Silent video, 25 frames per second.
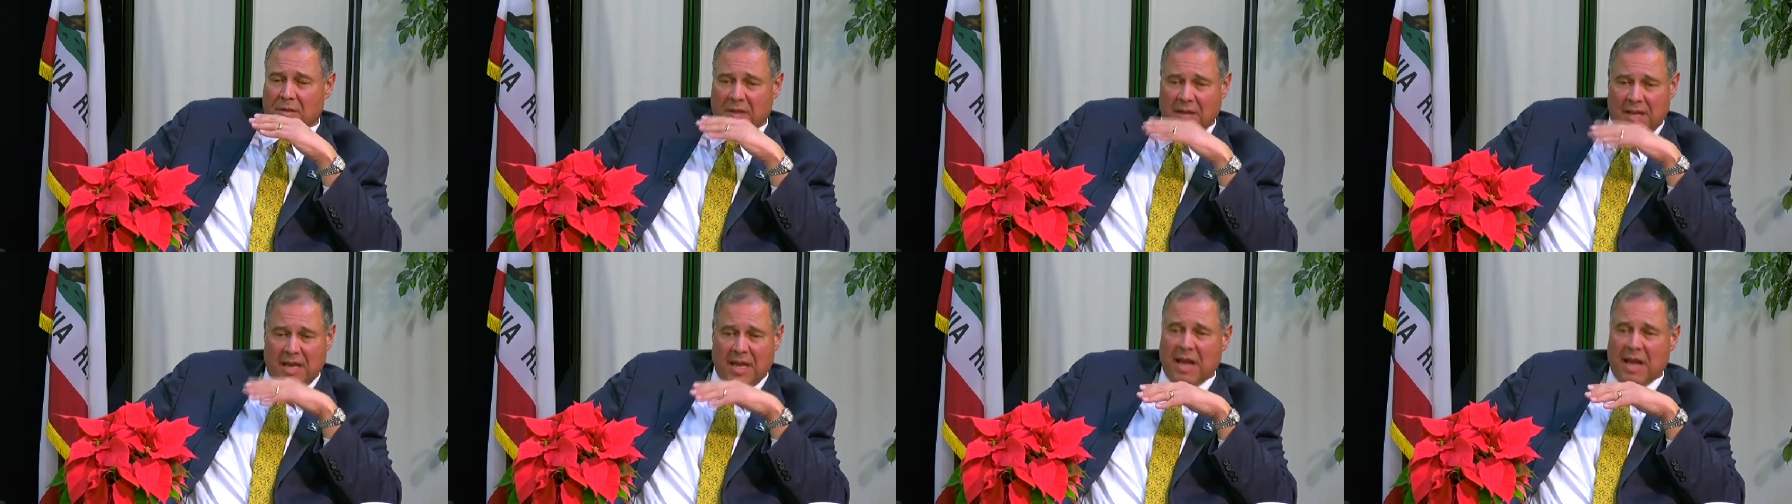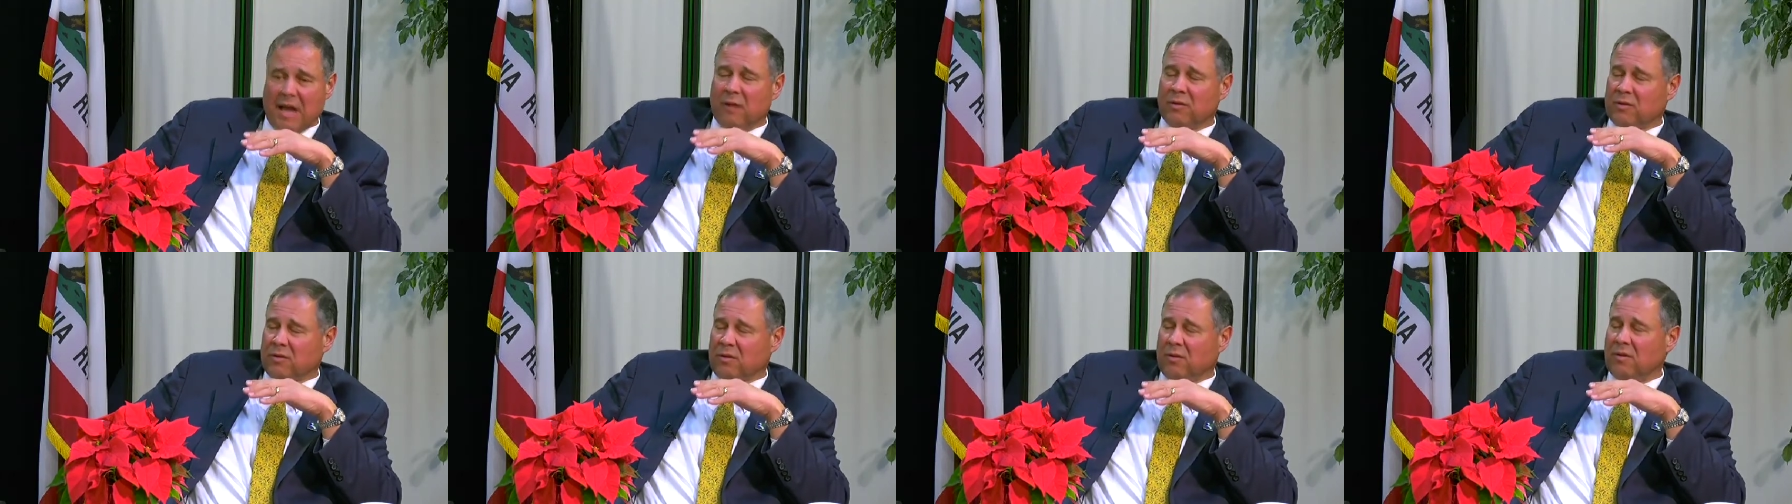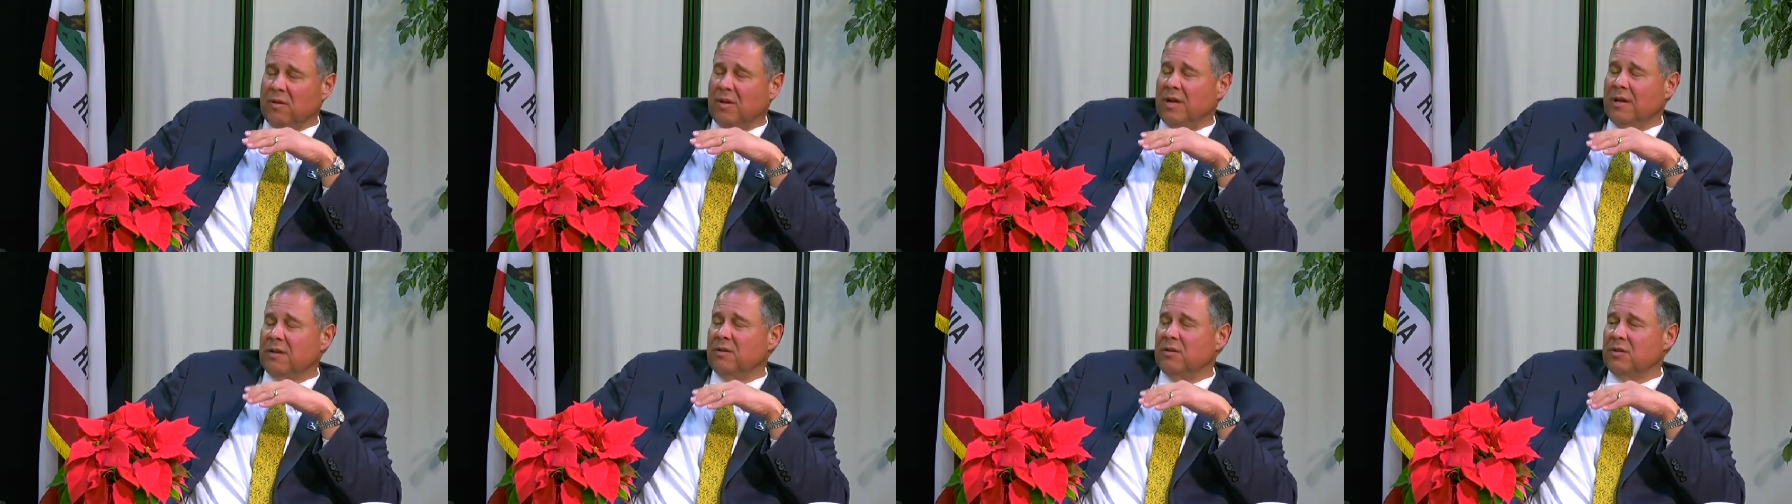the
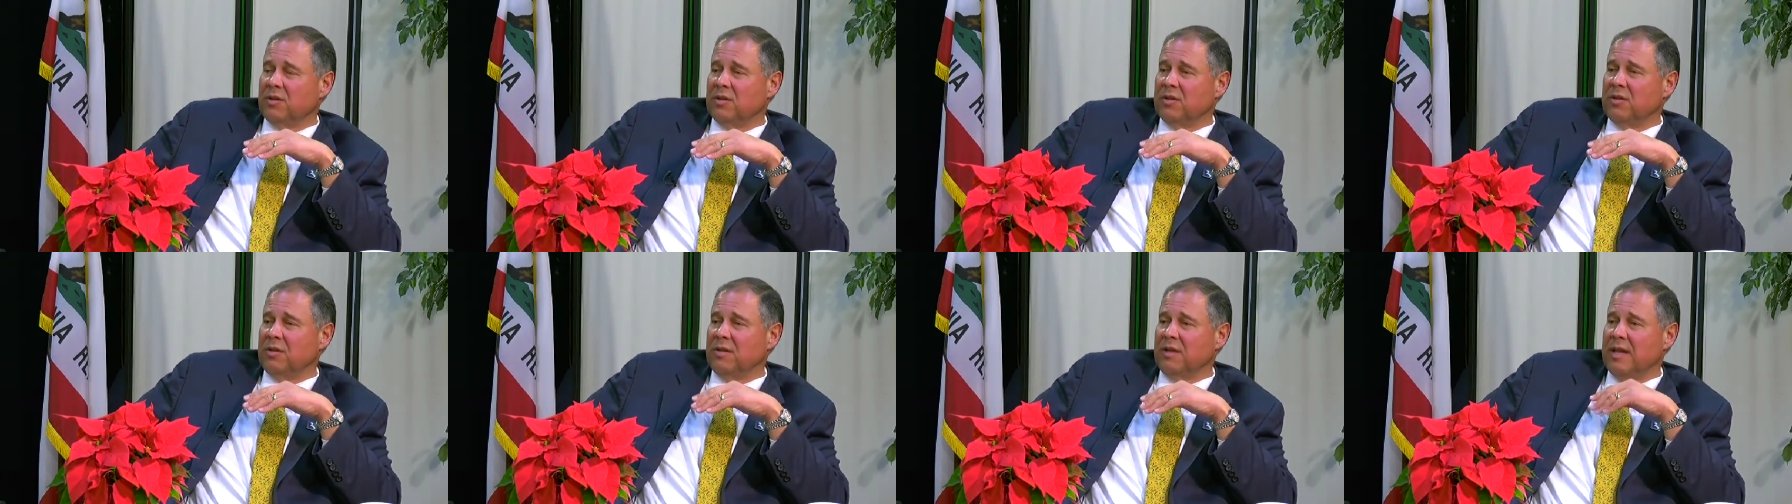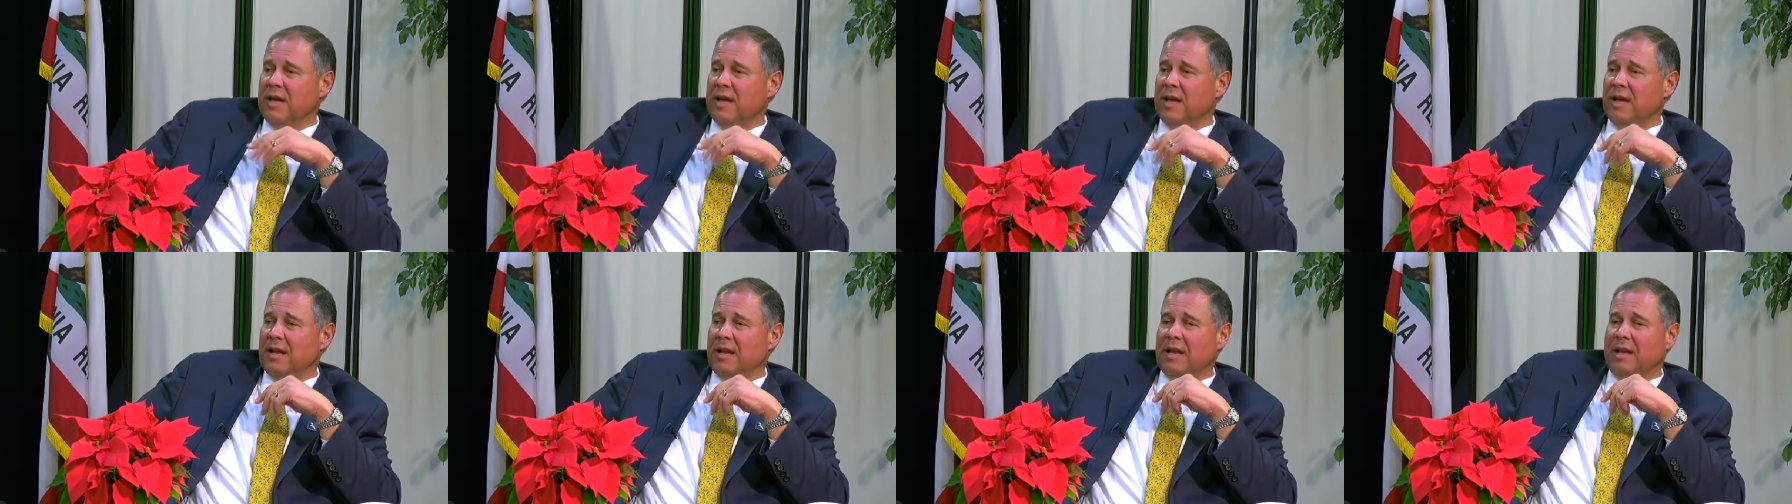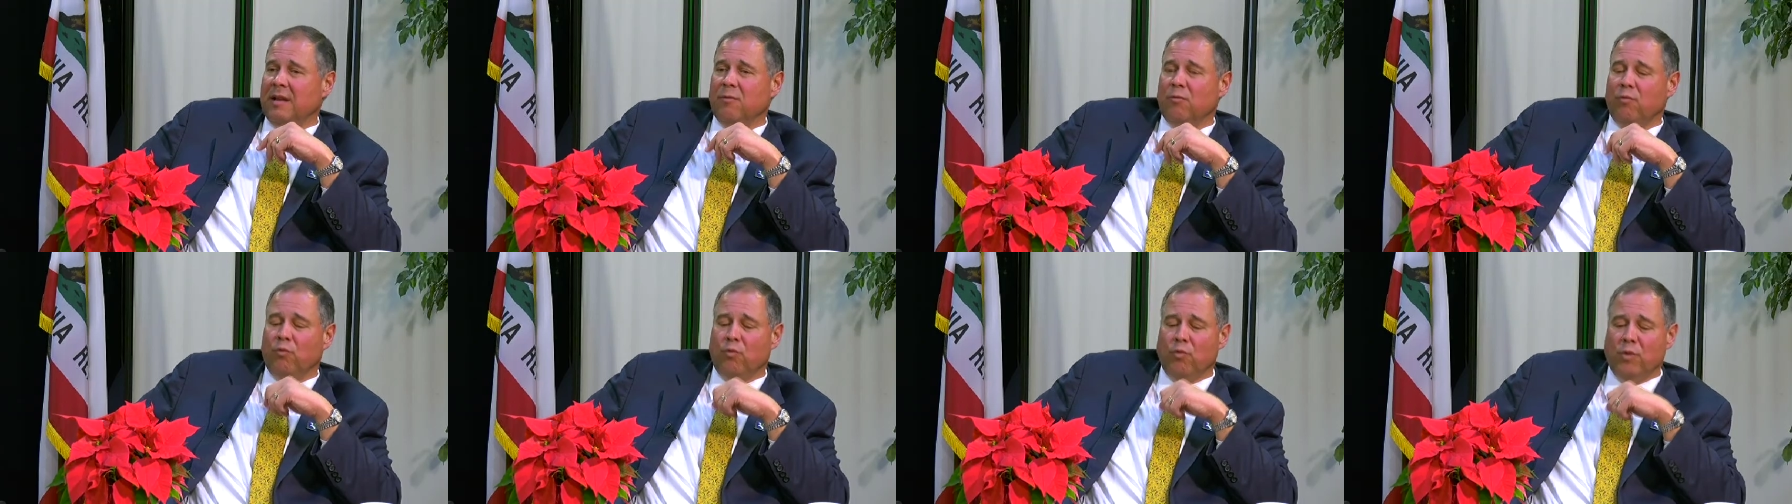council understood that,
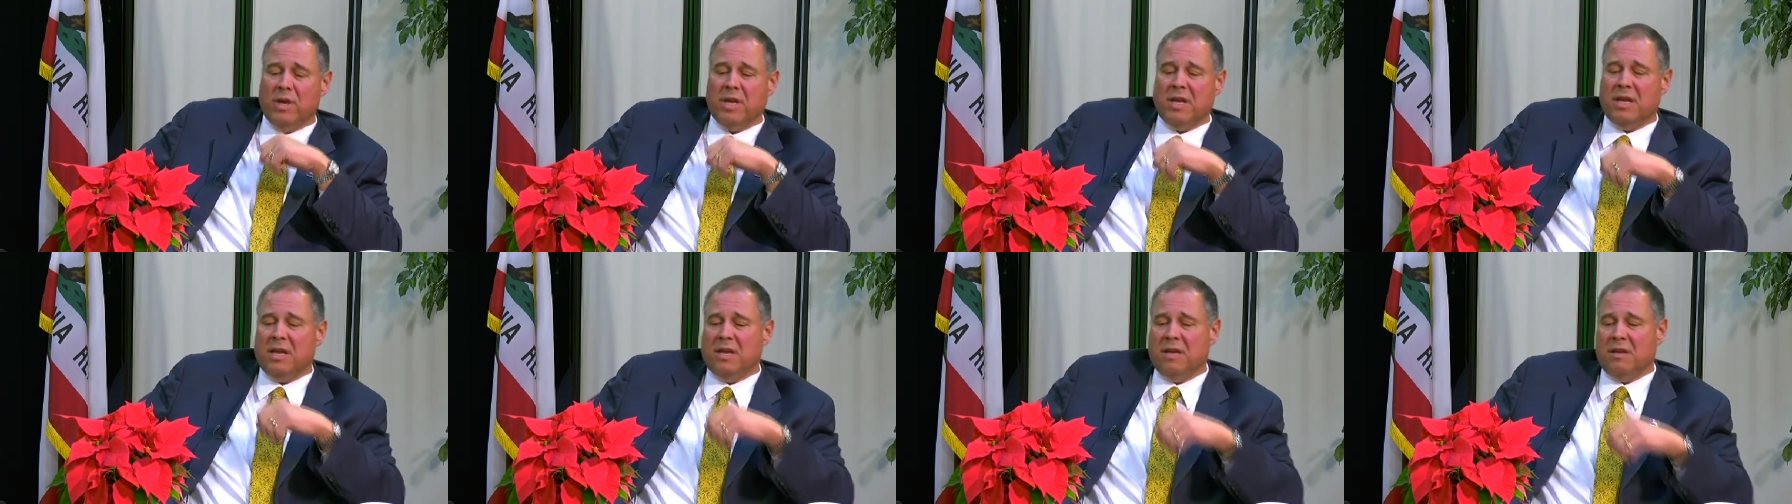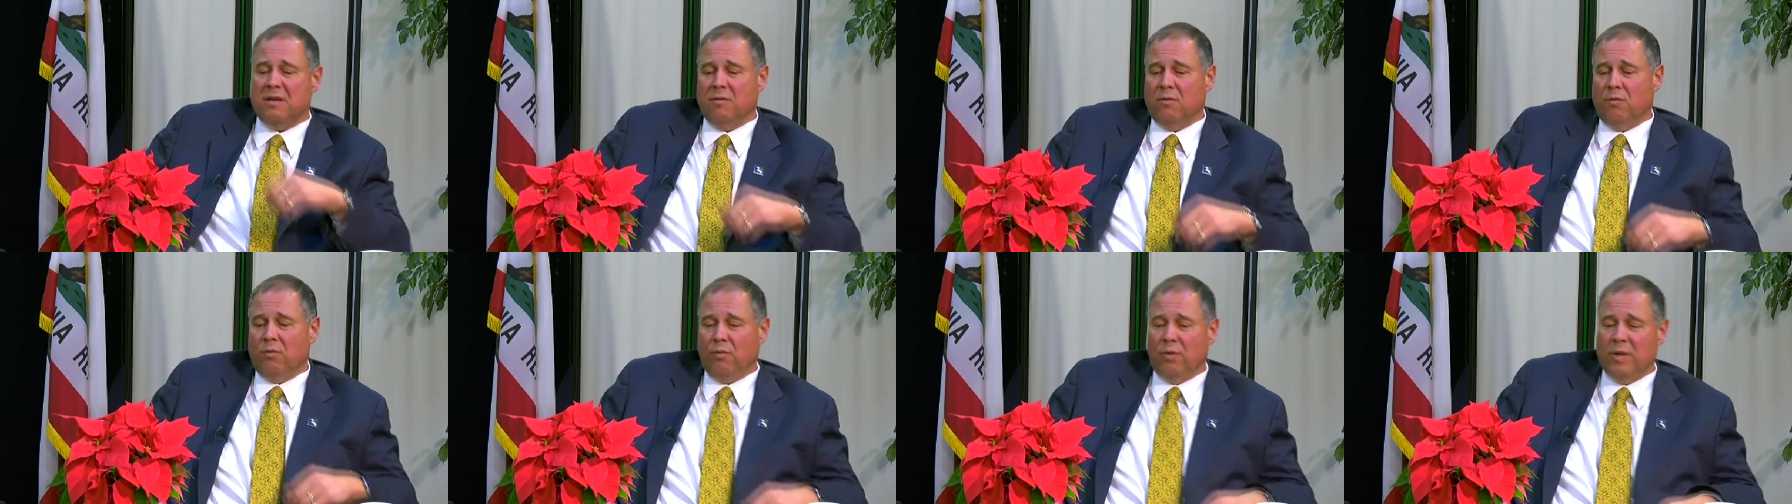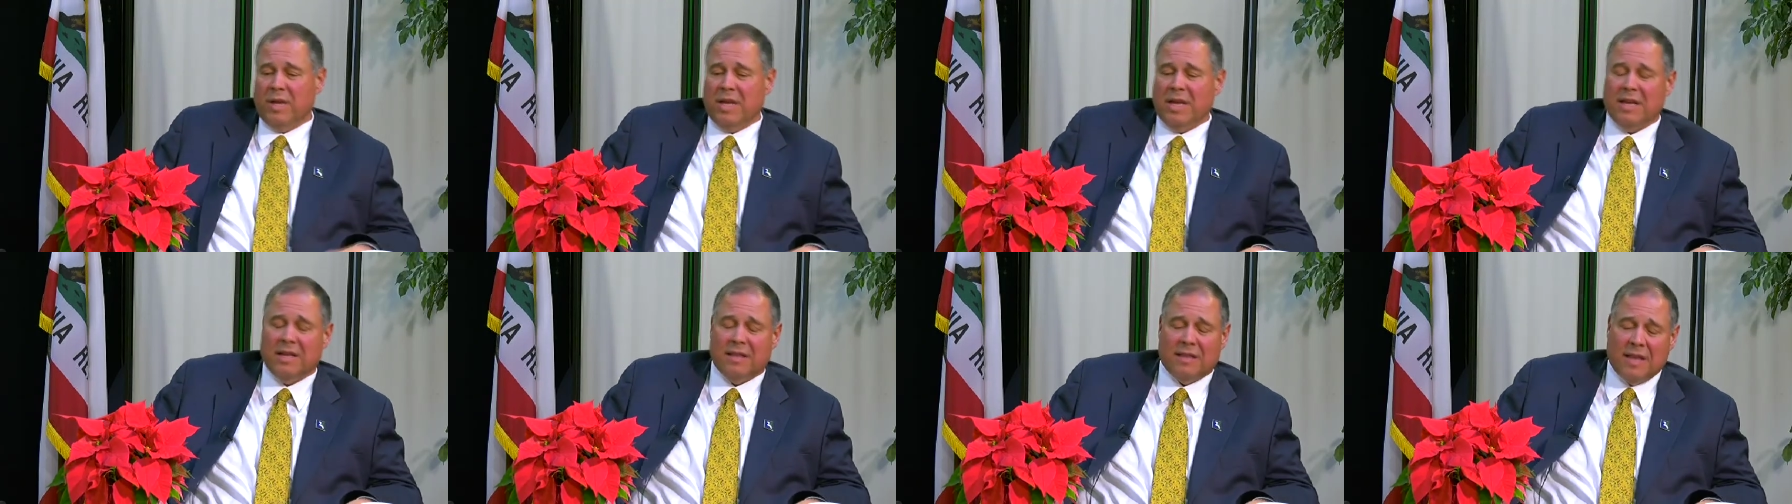and we
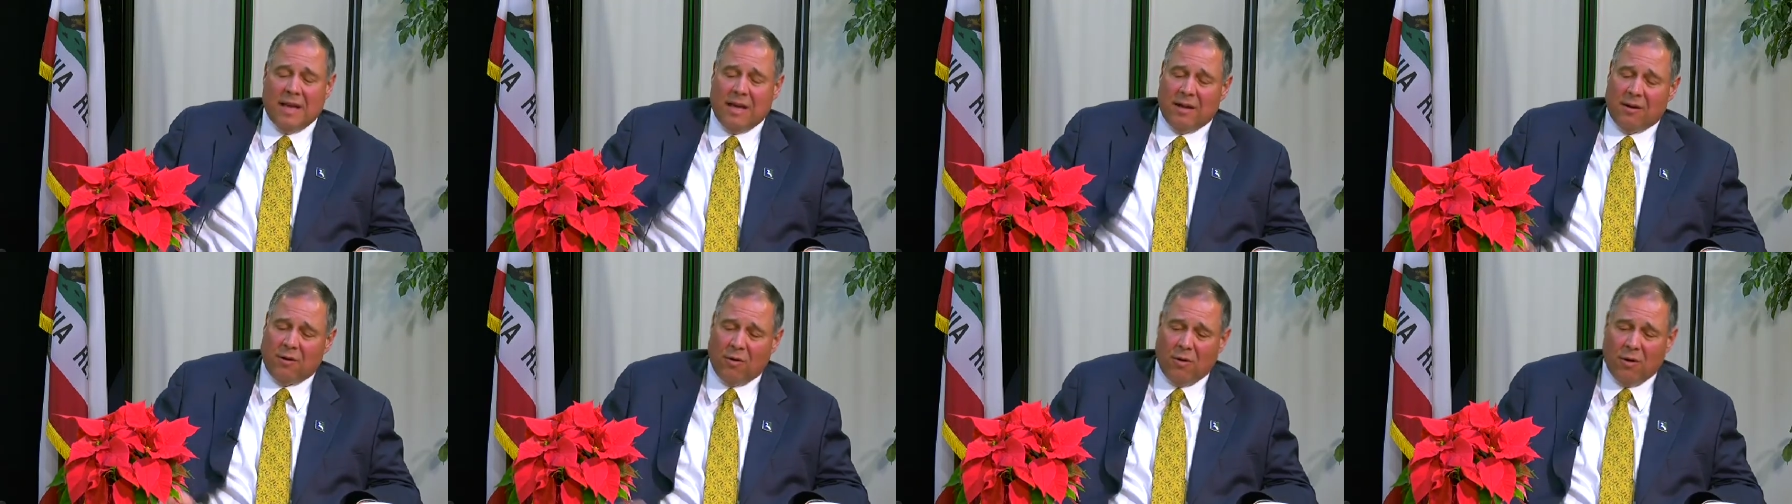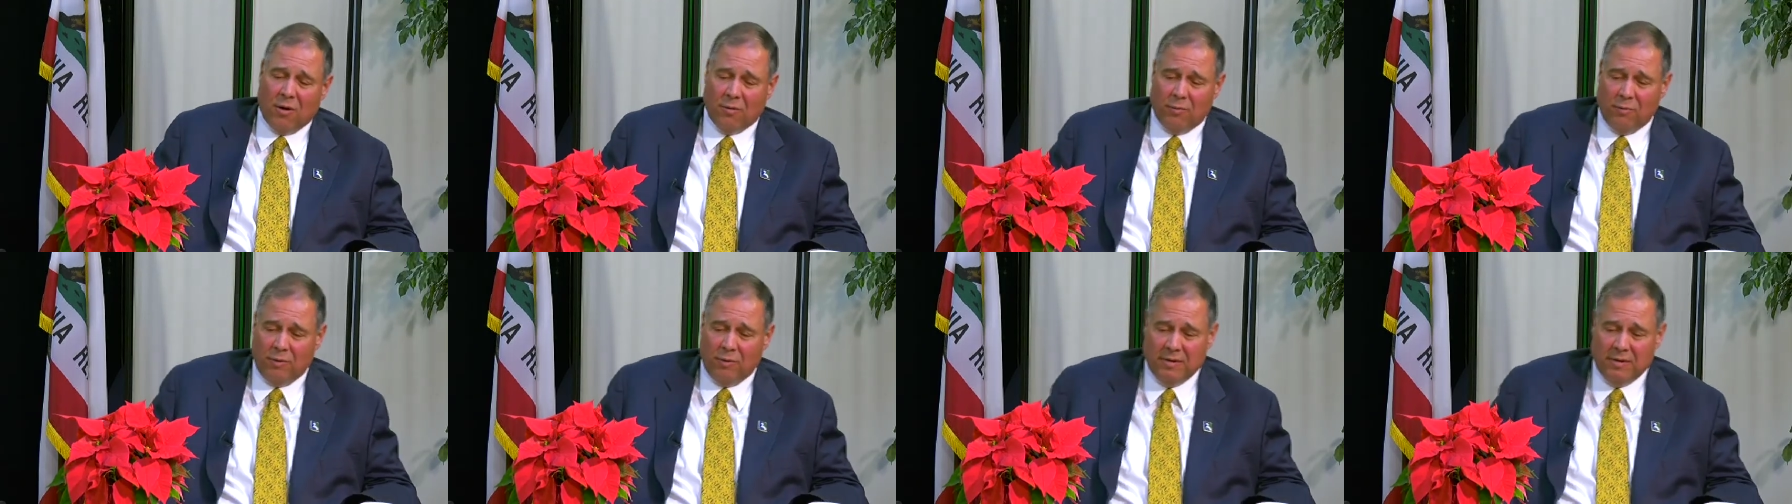we hit that hard.